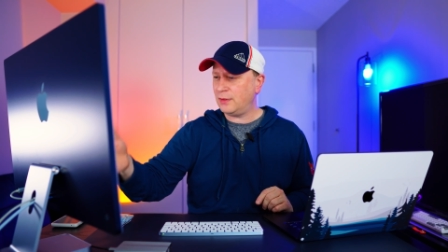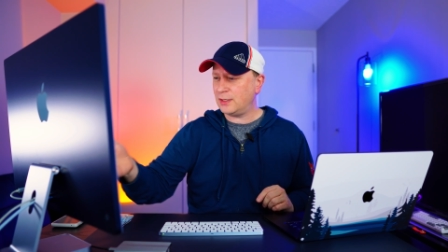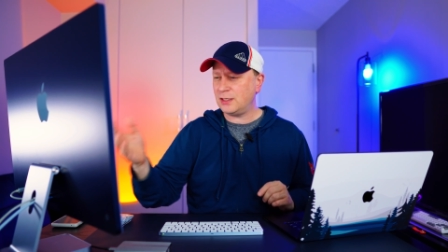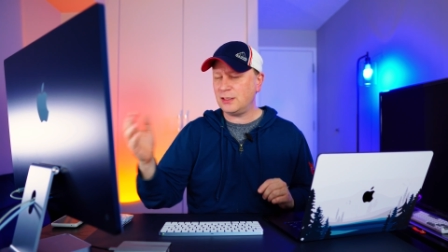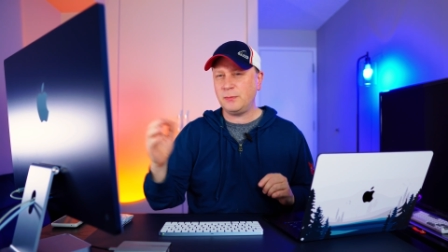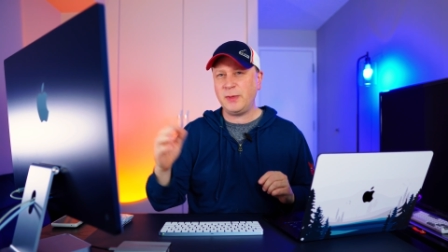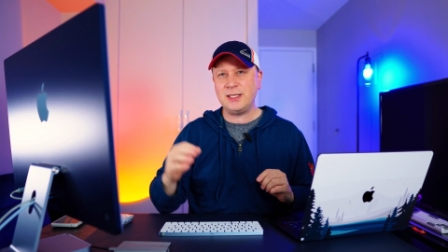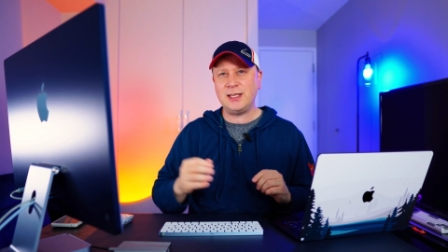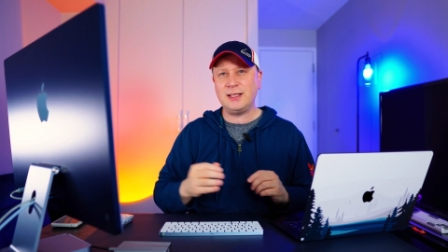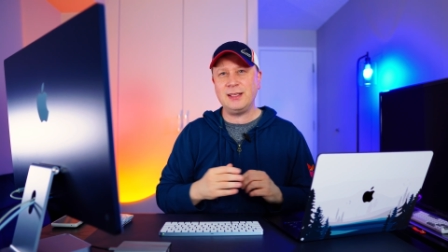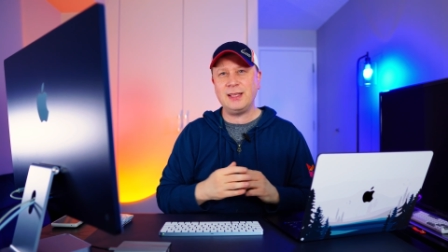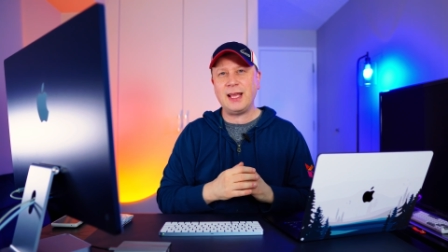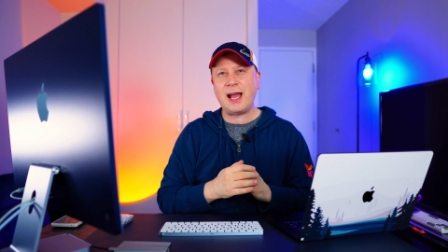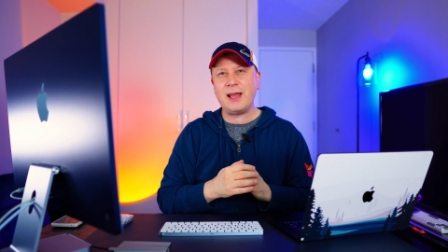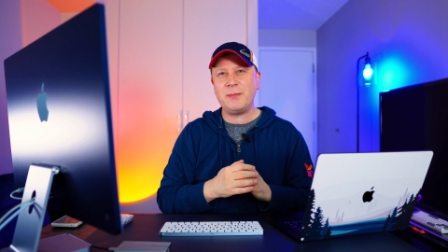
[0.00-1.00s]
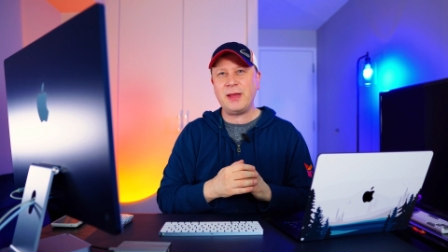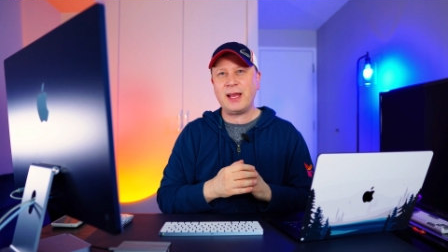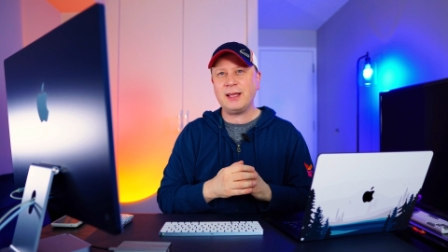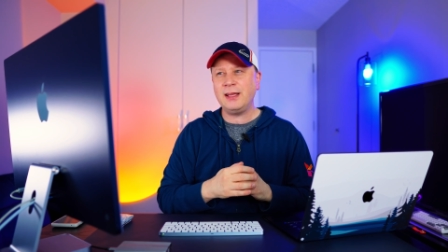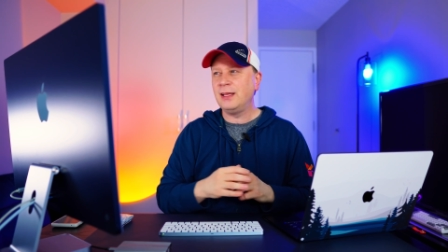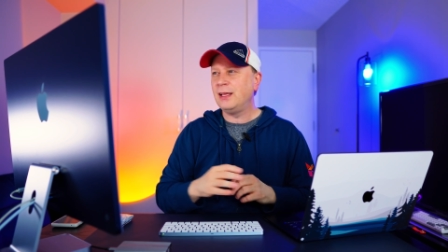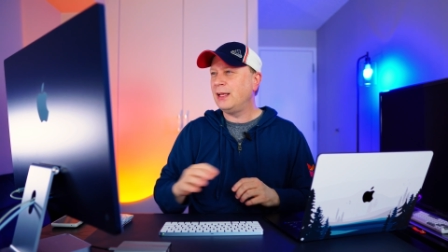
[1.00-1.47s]
This is basically the
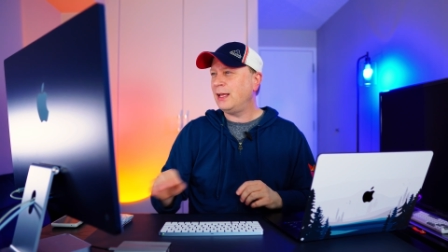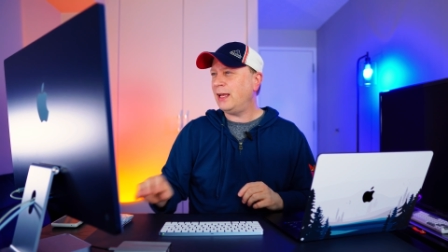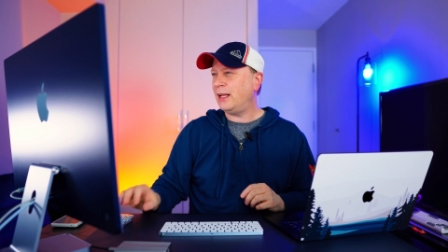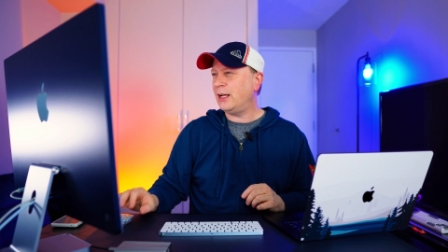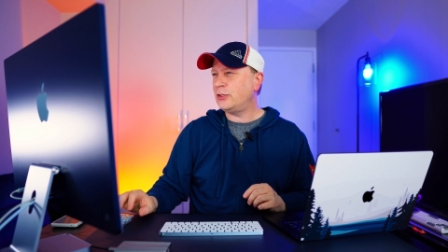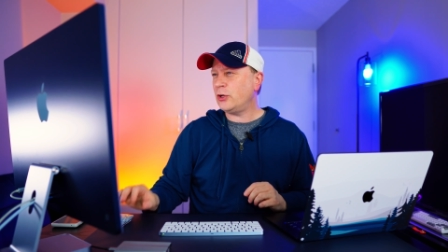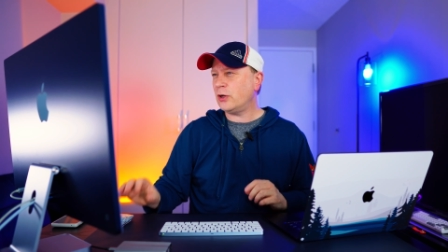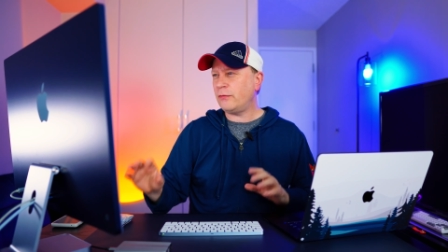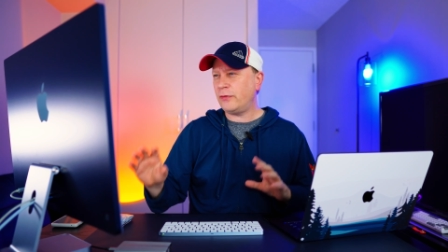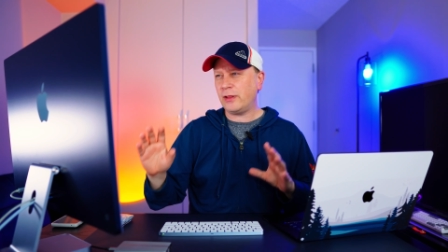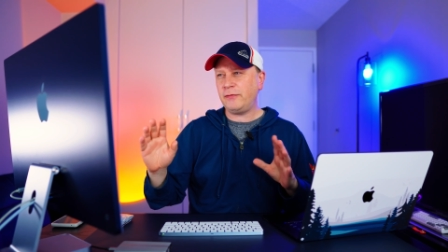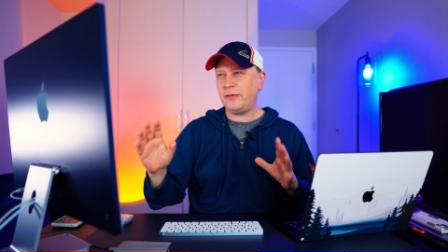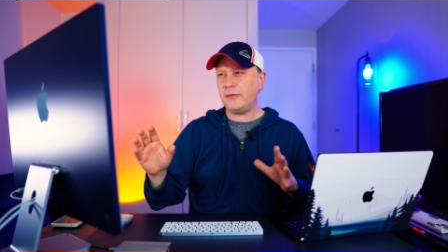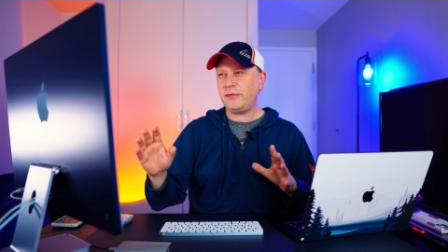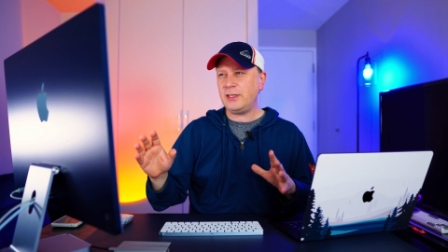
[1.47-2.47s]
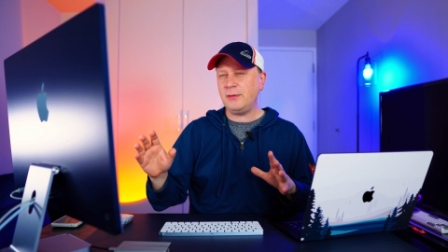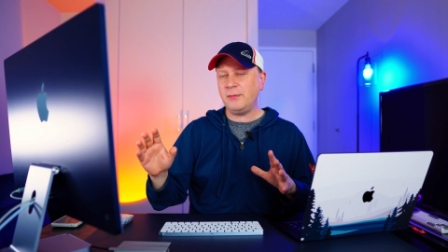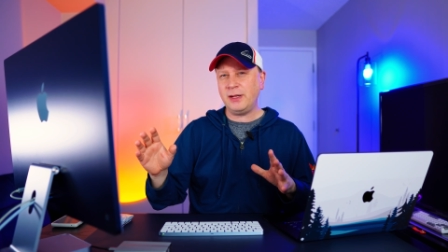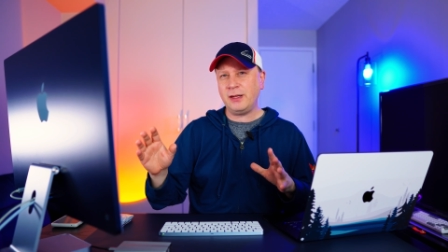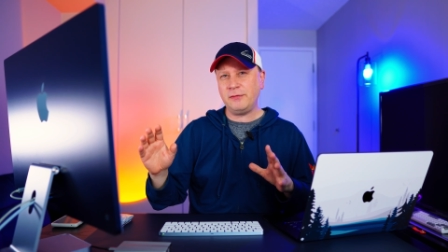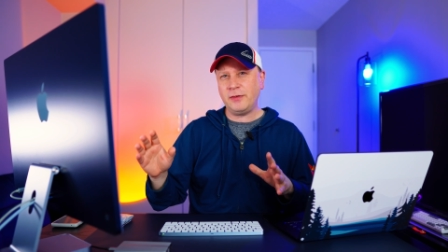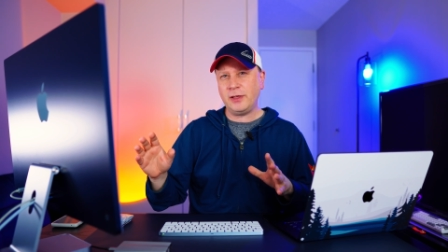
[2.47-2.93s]
iMac, and it took for the fifteen
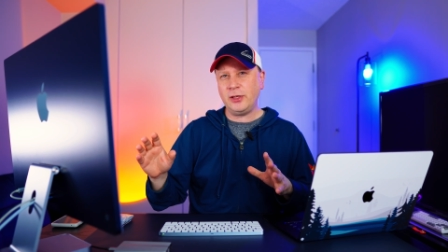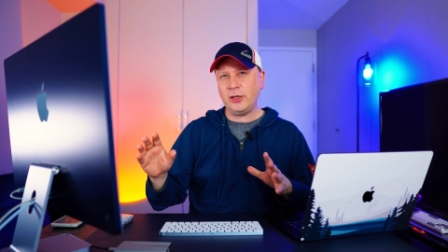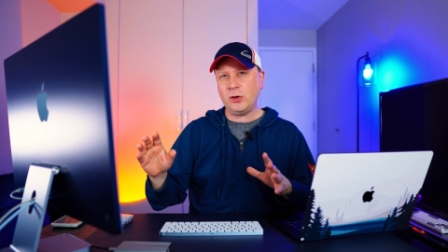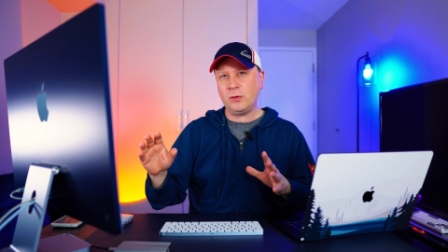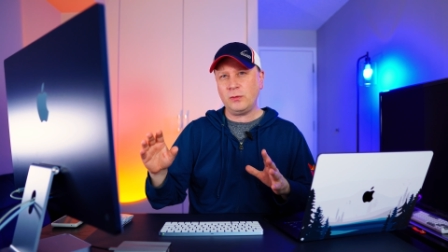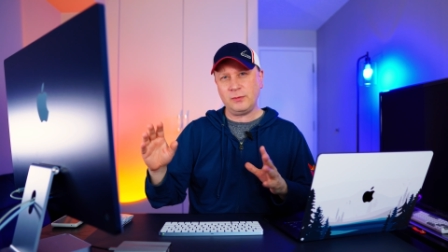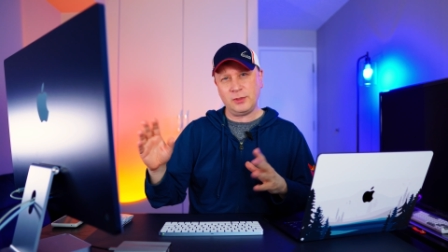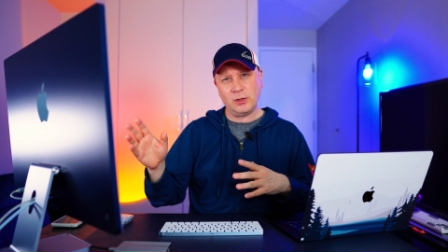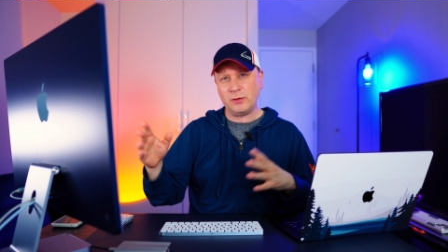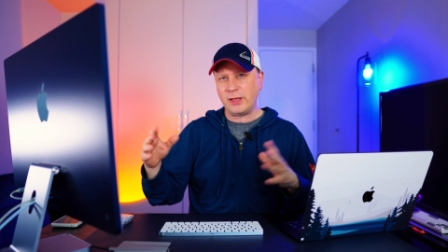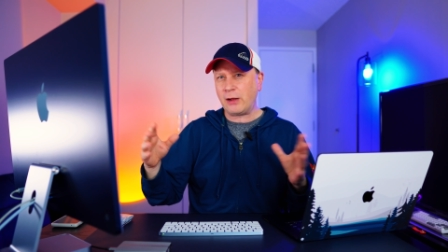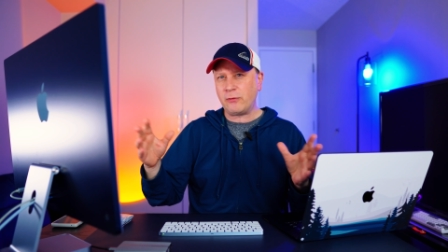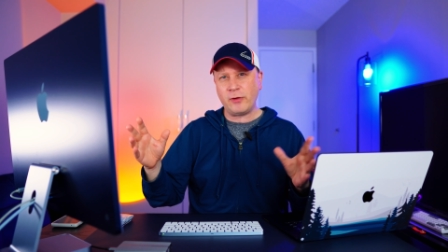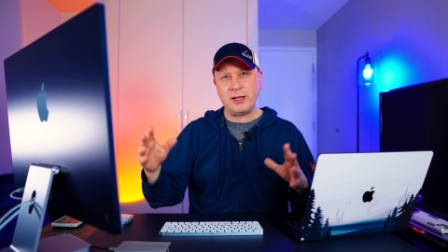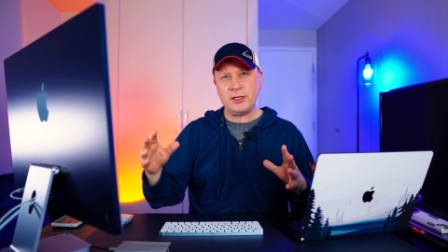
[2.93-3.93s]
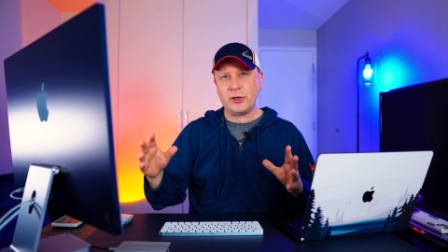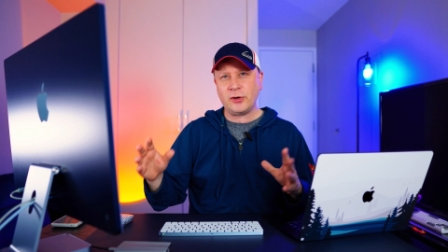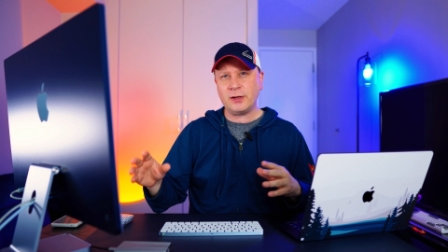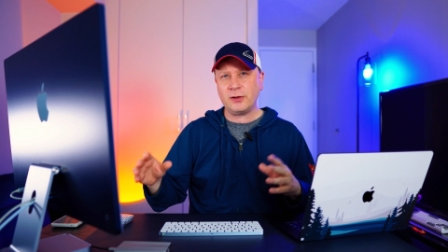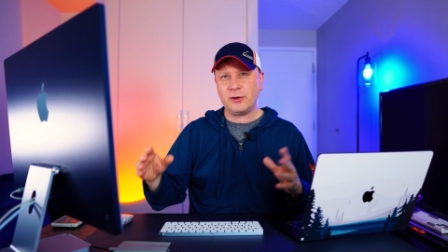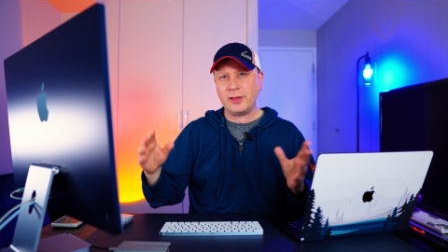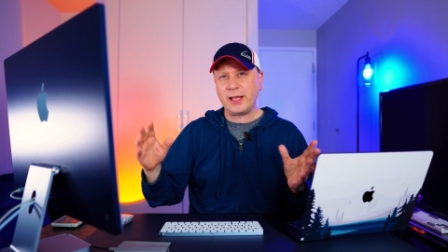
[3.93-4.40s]
minute video, you know, that
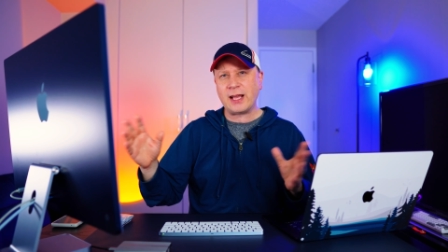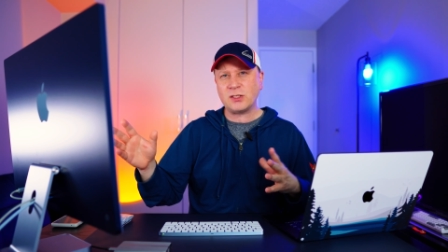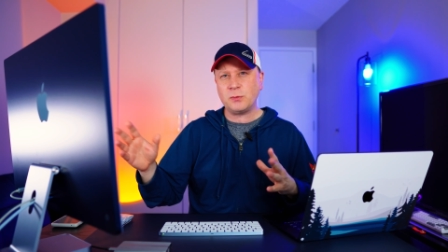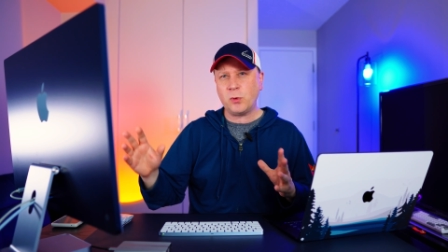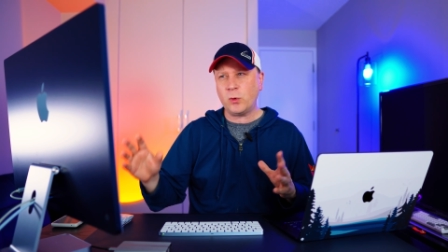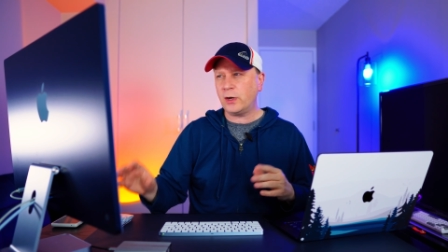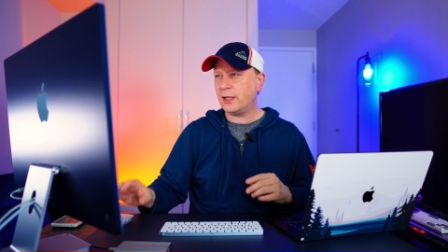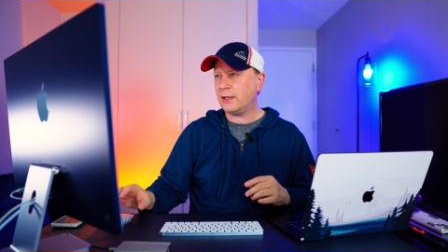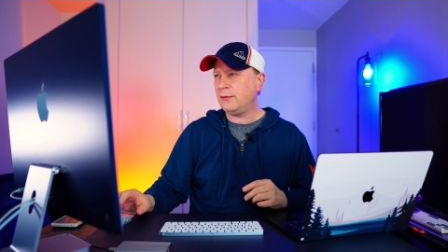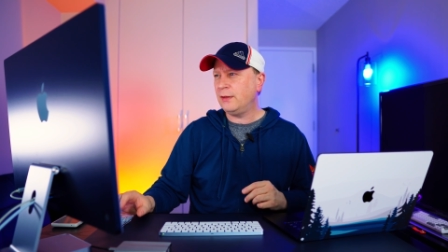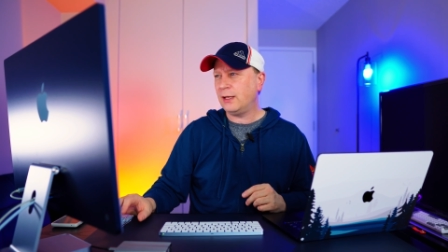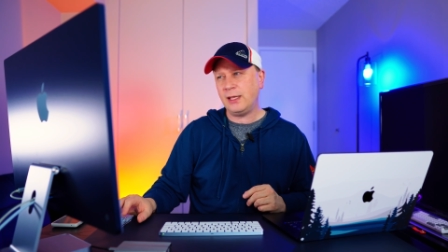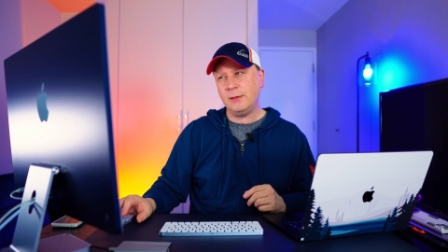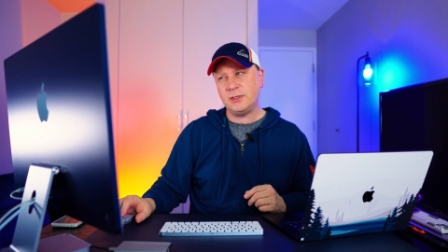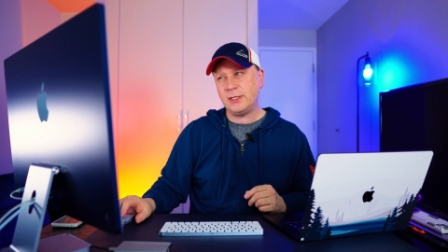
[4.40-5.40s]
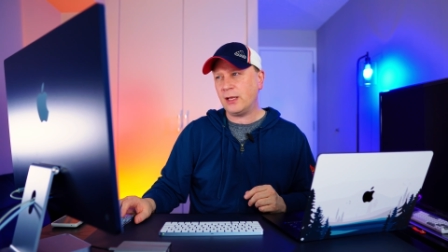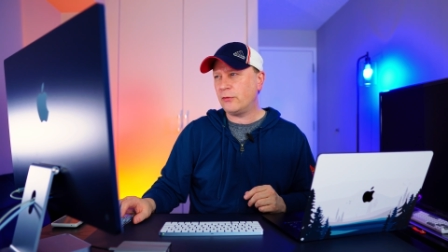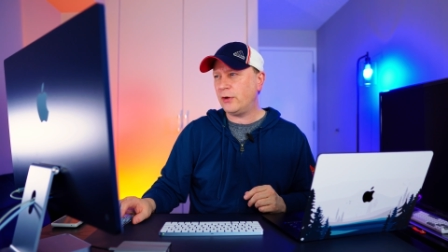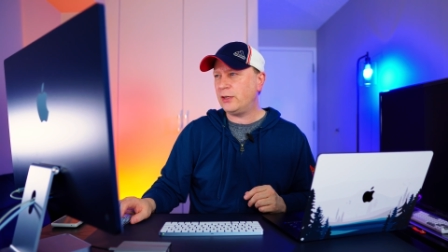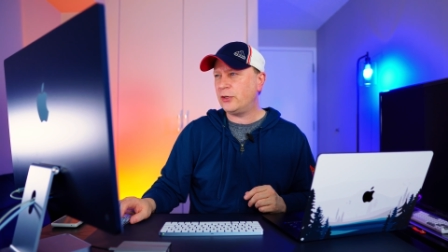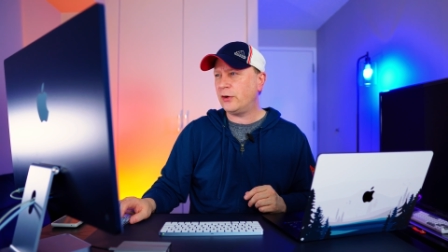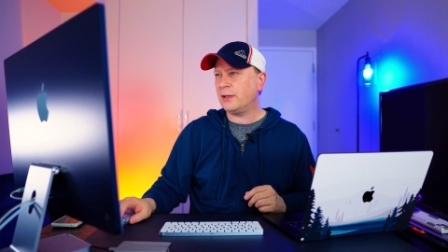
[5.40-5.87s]
rendering or the exporting, keep saying
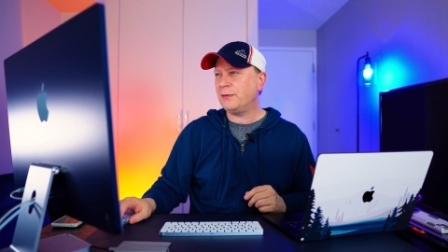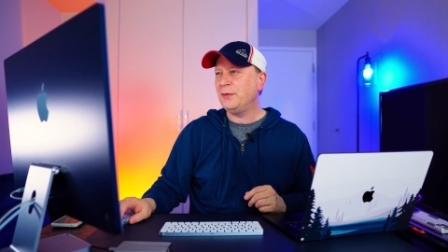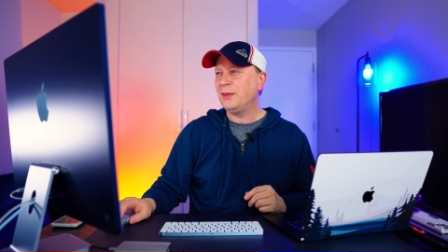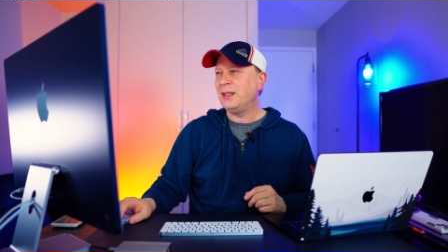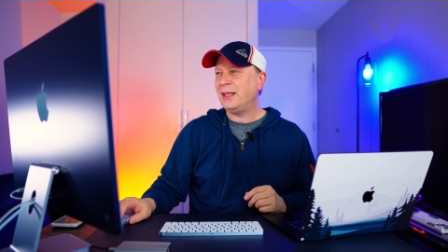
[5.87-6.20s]
rendering,